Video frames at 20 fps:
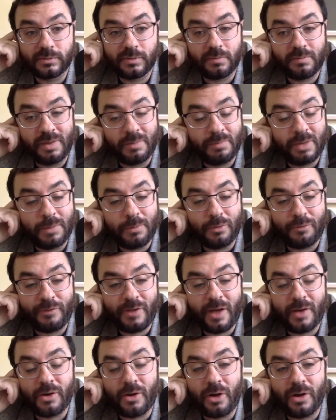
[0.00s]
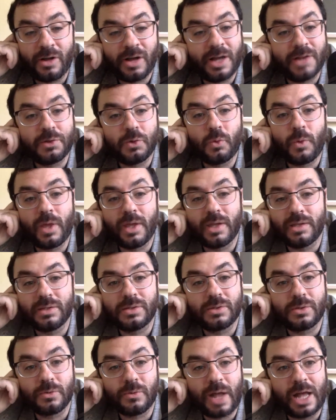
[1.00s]
I mean, people found all kinds of
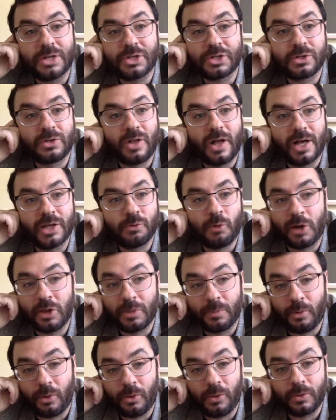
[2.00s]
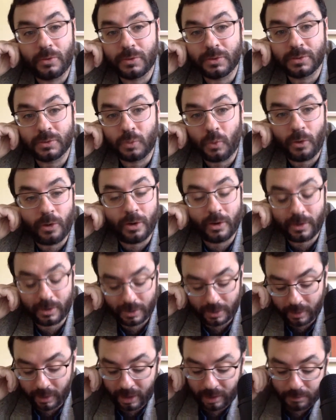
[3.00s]
ways to rationalize why the polls
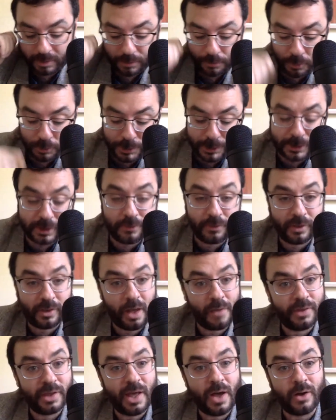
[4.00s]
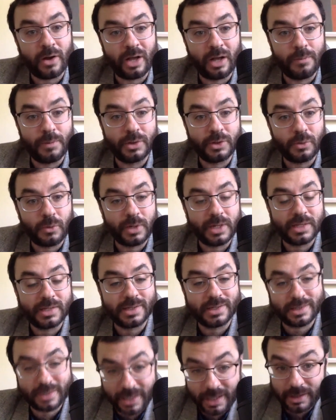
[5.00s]
weren't going to be predictive of the outcome in
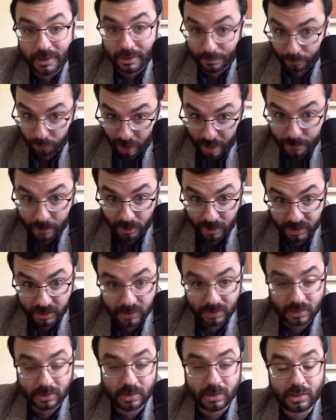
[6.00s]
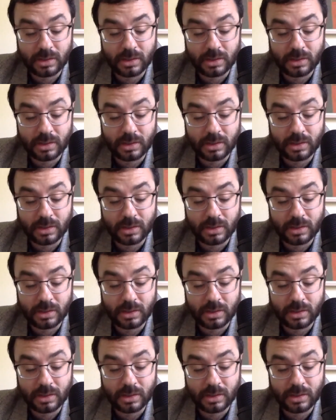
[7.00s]
2016 in the primaries,